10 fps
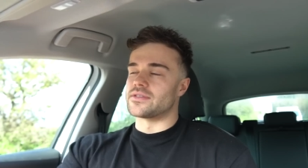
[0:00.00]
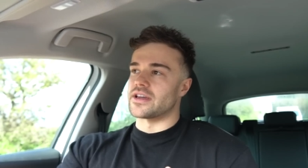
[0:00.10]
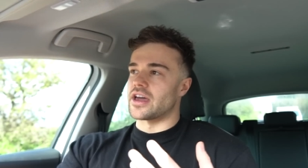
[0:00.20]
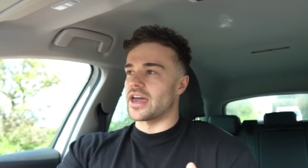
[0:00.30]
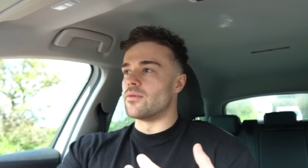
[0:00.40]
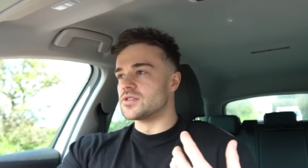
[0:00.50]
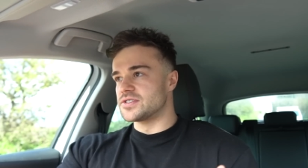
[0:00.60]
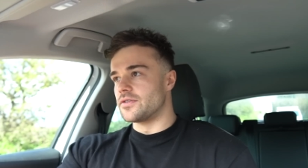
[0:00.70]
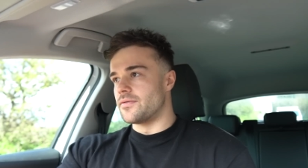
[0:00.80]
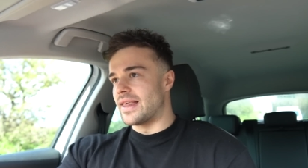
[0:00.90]
was like, okay, what's
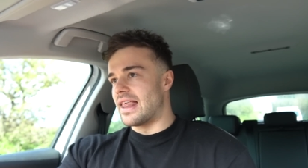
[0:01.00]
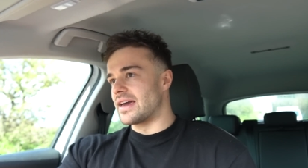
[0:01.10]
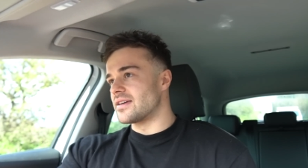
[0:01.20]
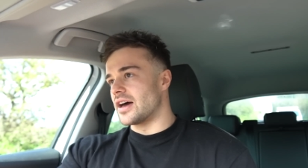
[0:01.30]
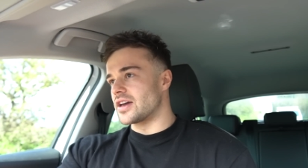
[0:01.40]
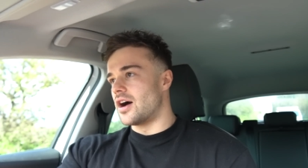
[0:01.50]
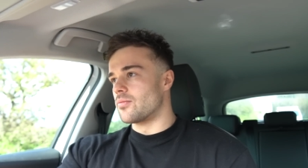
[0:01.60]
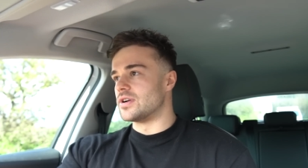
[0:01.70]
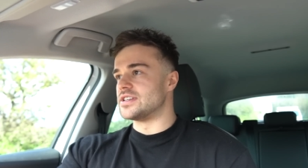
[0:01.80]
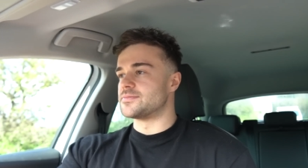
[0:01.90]
good for my leg? I
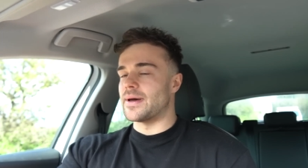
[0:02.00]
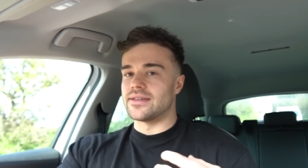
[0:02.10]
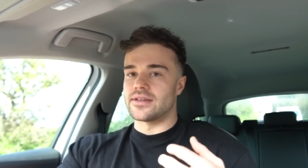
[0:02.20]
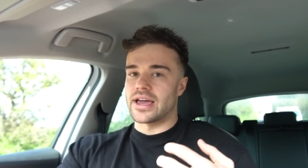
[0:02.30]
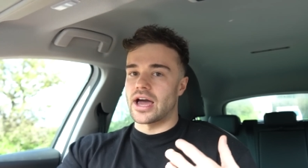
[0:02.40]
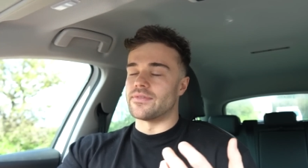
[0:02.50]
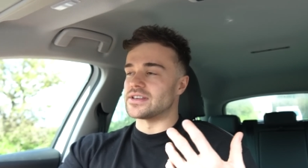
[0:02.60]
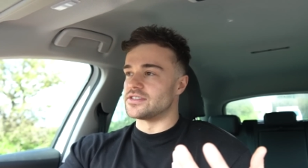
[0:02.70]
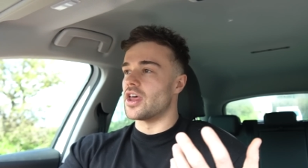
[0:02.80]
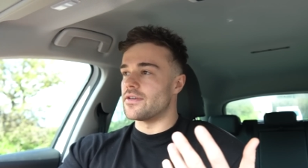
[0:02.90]
can't really spend like uh,
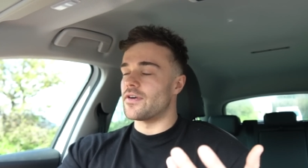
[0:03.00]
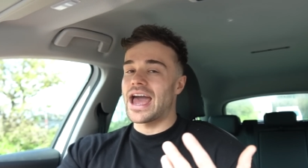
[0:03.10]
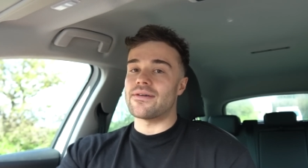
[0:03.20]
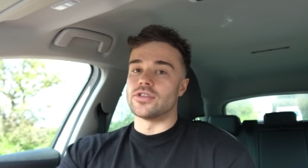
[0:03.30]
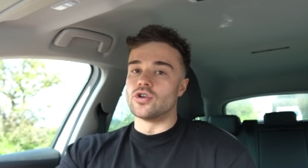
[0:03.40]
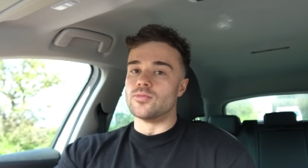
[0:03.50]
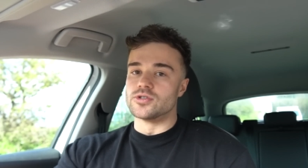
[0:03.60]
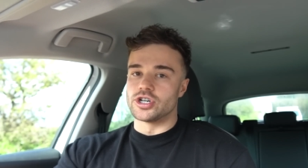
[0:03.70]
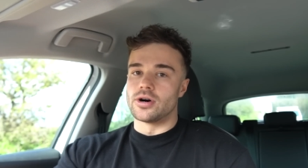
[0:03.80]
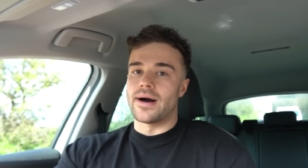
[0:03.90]
there's no, if I have a
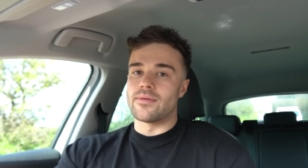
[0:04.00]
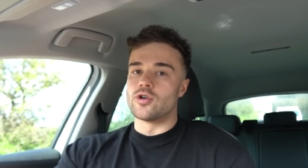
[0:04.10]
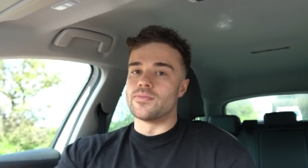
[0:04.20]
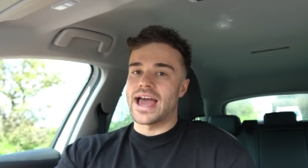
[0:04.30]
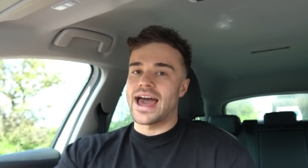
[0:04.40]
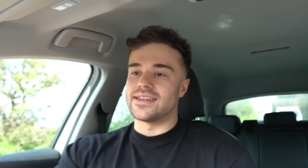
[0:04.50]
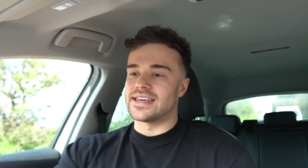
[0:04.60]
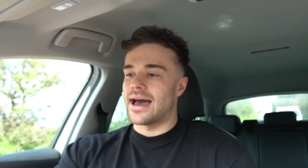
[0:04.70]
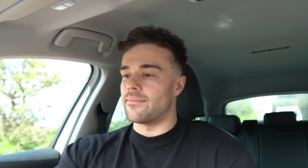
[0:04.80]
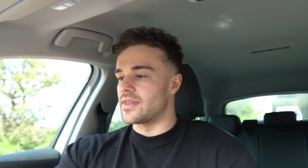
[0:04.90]
normal job, I will be
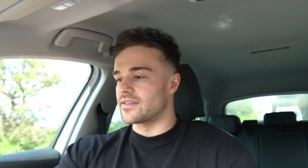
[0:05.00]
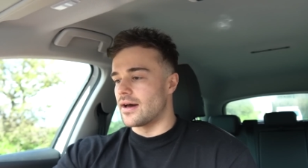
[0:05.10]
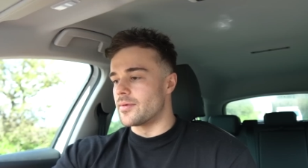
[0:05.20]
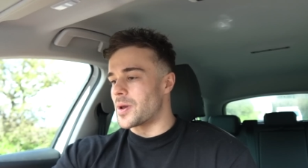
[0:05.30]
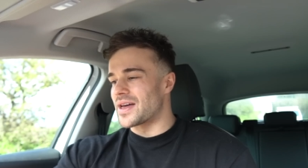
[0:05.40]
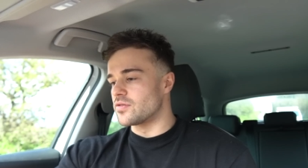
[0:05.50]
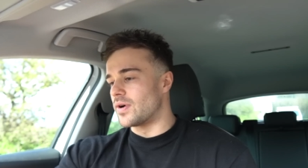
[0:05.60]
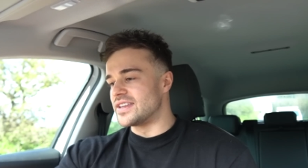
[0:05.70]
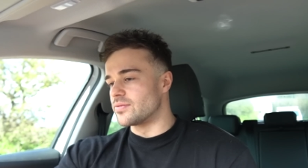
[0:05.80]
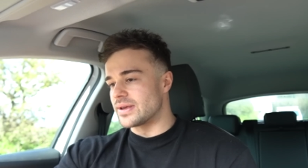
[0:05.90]
handicapped by the time I'm like
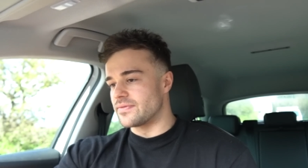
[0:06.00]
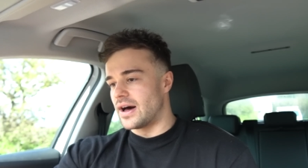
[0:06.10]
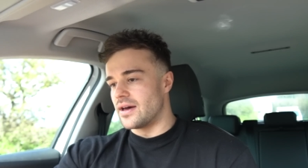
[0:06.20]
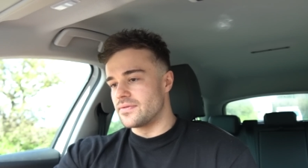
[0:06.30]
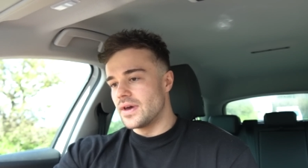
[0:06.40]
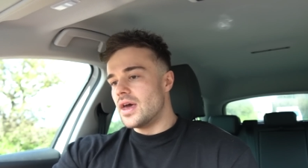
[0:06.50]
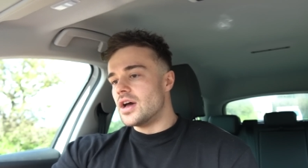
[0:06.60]
20, 25.